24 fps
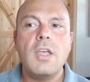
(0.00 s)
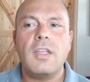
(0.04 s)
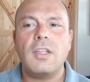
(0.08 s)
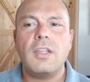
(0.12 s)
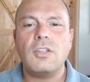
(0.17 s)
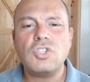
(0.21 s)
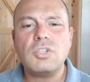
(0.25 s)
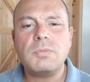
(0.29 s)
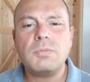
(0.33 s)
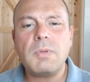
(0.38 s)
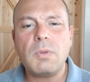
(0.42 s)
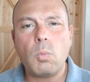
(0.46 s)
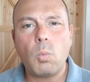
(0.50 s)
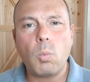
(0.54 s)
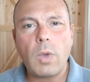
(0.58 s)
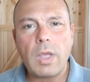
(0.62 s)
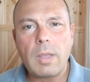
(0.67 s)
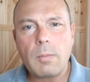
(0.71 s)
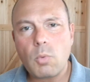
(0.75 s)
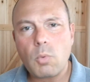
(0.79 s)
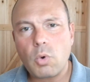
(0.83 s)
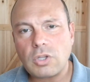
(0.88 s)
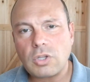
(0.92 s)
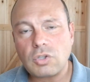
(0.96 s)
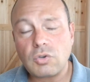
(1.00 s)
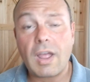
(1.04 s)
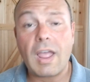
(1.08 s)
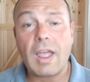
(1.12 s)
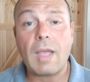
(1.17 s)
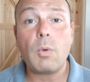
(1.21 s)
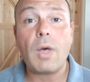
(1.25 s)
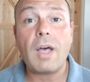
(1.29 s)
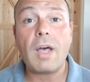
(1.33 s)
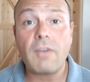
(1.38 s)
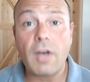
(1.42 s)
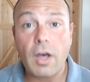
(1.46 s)
It'll just be way more interactive
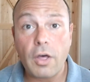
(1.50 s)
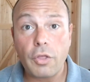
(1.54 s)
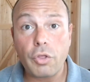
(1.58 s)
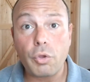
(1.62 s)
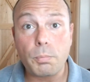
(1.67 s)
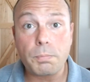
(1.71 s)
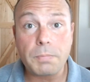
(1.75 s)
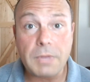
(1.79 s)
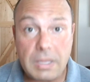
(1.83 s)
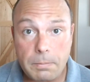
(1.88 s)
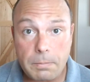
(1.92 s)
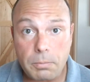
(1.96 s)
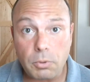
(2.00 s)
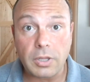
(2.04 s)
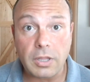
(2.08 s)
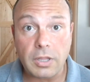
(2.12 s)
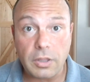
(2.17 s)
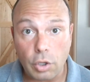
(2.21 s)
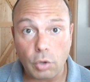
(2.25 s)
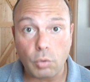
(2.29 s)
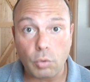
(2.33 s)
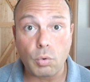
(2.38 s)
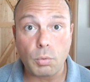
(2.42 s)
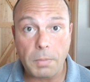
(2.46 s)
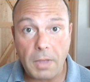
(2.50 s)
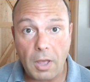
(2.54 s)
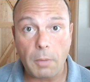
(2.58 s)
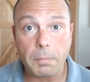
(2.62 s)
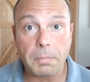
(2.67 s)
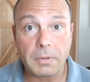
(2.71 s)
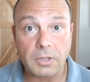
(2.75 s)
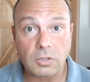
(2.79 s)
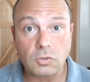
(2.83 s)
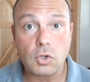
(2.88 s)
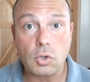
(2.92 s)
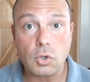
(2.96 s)
and we'll have other people in the group
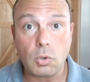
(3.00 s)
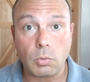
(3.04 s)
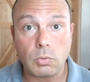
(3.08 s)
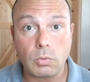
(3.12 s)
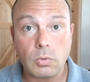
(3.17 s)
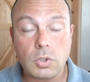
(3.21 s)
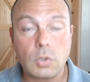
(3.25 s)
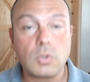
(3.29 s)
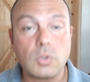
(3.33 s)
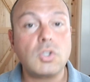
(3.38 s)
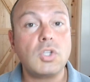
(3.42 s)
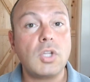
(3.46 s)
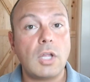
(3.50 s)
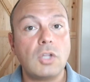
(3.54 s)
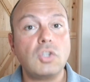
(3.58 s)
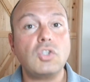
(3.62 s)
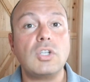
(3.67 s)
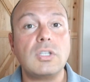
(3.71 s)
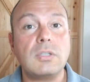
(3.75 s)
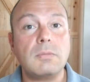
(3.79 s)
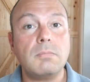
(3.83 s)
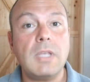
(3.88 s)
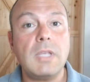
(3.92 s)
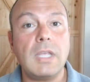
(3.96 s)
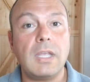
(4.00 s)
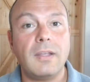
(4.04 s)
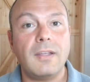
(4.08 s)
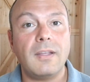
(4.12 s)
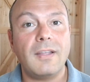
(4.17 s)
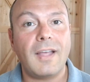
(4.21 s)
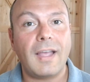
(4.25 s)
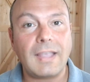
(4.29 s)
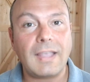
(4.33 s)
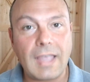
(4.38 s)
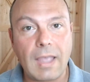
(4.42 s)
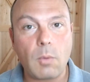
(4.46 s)
helping too. So it's not just me.
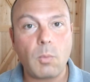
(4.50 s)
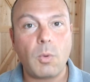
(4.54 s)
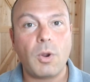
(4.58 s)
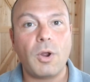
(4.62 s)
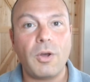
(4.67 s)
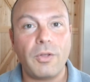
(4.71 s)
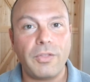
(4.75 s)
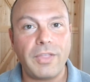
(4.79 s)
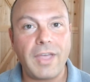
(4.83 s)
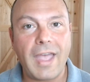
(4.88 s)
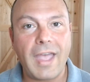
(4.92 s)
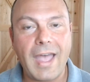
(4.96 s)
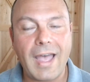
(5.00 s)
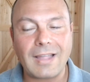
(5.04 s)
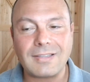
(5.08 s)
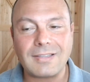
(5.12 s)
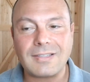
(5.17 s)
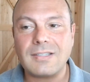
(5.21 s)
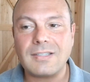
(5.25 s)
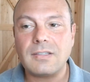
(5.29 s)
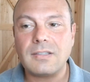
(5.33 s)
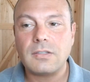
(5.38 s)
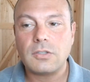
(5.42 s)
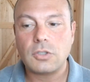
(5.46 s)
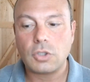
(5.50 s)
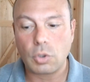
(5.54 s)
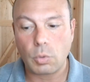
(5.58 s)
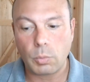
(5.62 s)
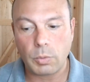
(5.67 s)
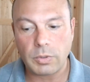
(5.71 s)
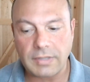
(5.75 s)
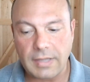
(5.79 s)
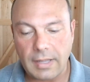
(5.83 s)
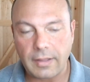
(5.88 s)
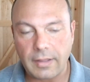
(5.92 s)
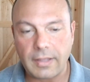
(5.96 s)
I can't wear all the hats. So
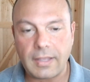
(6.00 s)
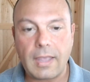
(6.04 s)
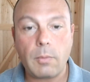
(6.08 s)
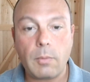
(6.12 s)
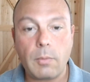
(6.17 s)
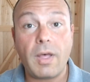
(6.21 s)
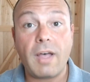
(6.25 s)
we delegate.